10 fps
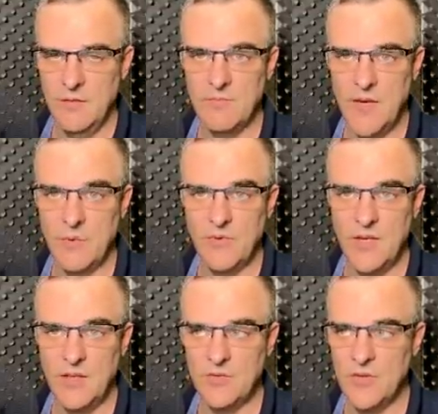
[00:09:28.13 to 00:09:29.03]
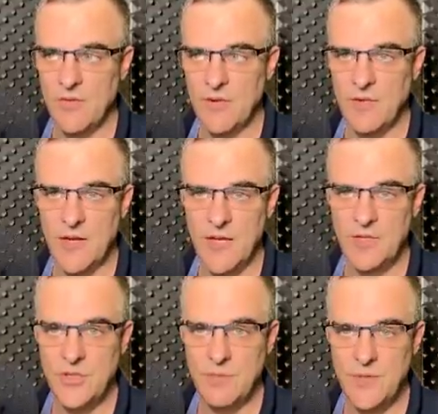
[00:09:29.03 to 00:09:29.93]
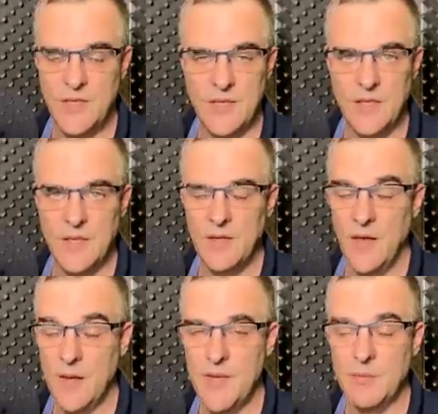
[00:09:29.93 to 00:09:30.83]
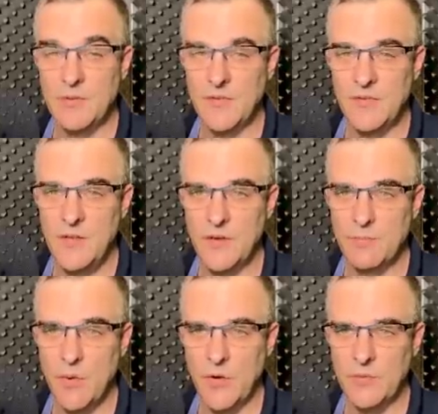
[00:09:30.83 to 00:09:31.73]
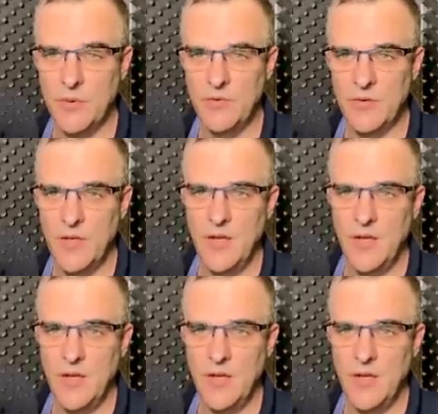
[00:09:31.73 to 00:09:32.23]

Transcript: and we're sending the traffic via HTTP, I'd be able to see those passwords.